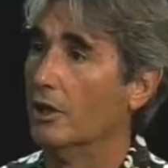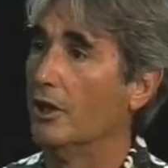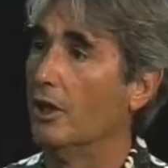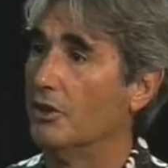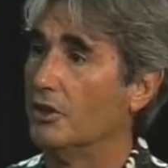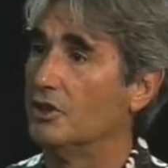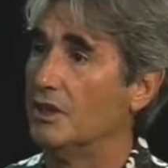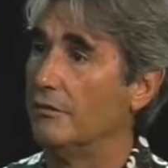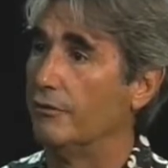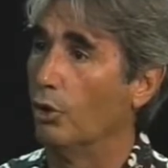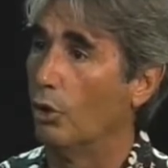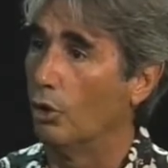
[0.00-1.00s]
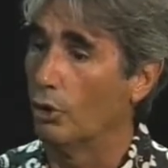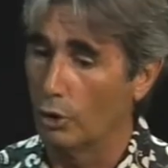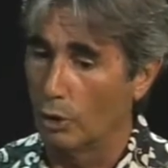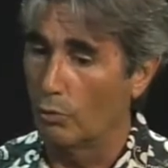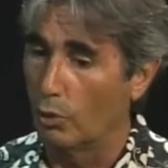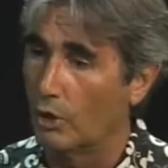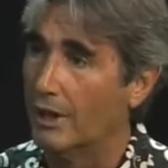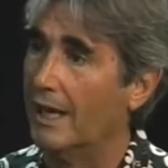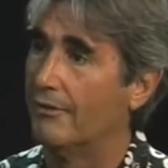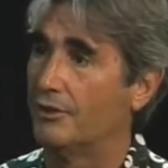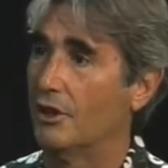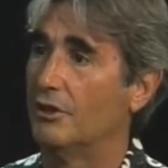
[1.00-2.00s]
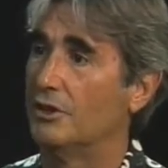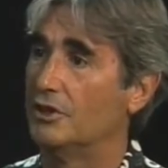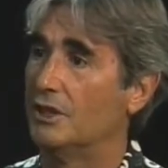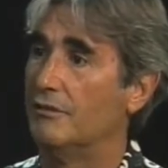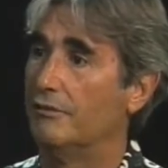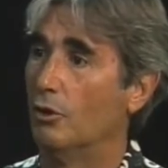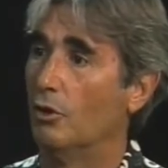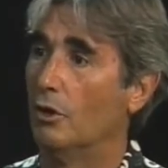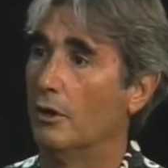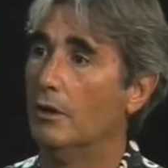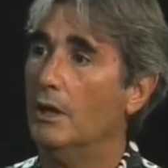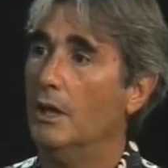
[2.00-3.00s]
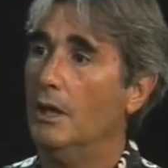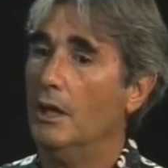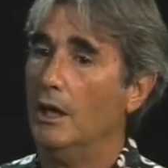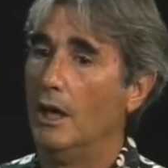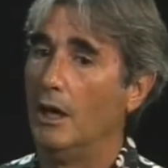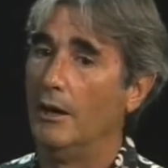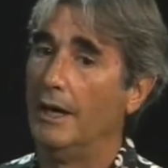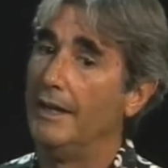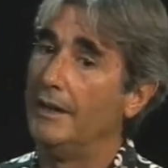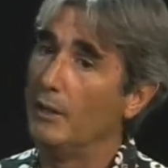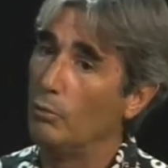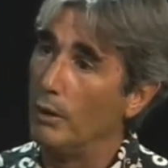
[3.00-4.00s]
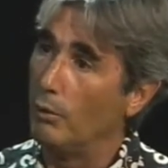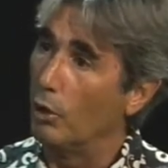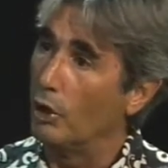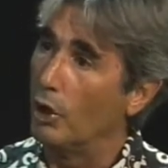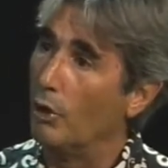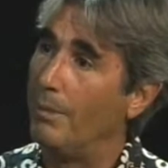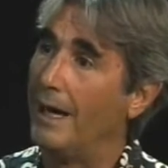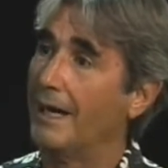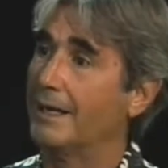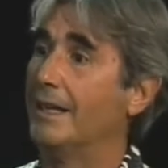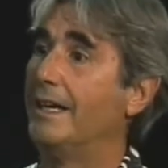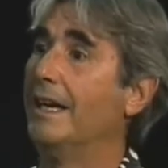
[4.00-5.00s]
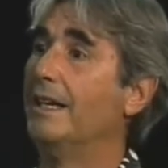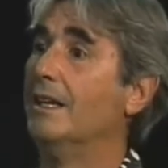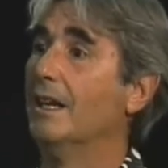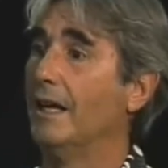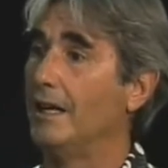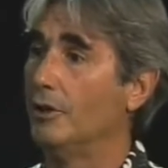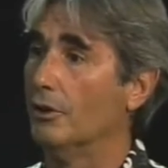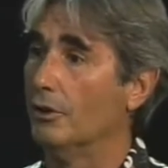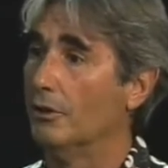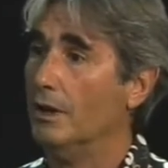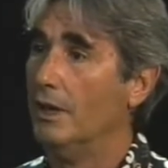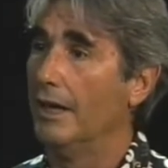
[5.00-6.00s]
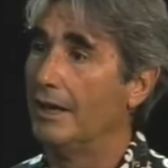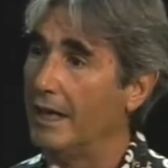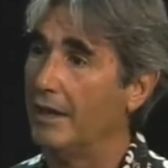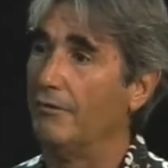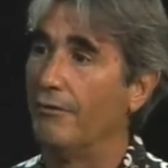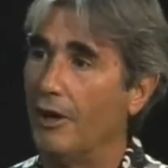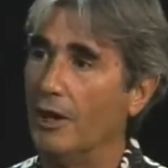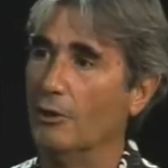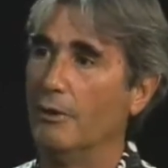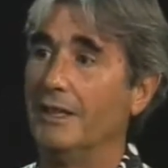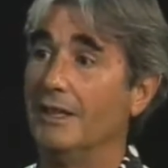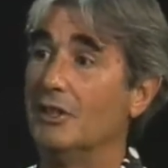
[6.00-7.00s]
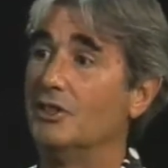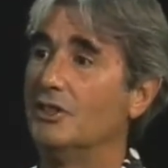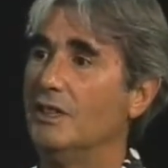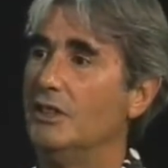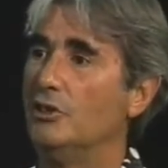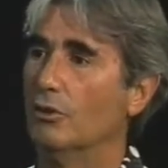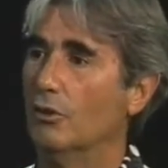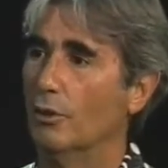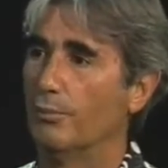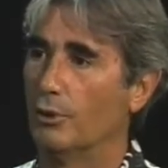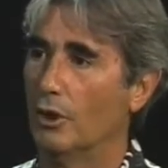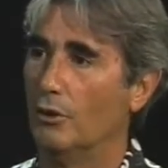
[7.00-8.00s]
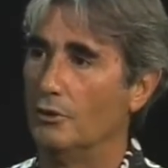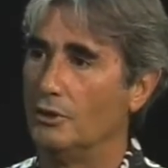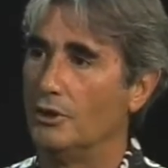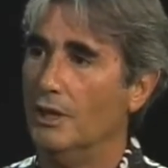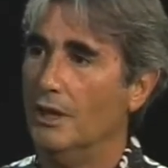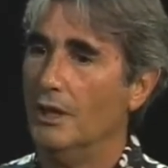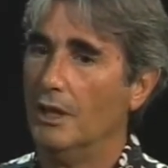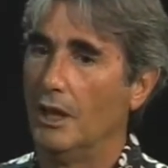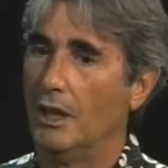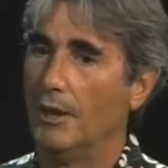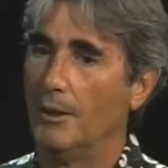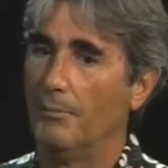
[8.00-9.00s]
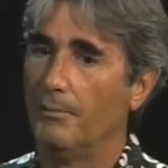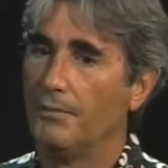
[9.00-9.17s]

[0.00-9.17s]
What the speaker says: on the seafloor or were left on the seafloor. And then we will go back again later, again following this seasonal approach, and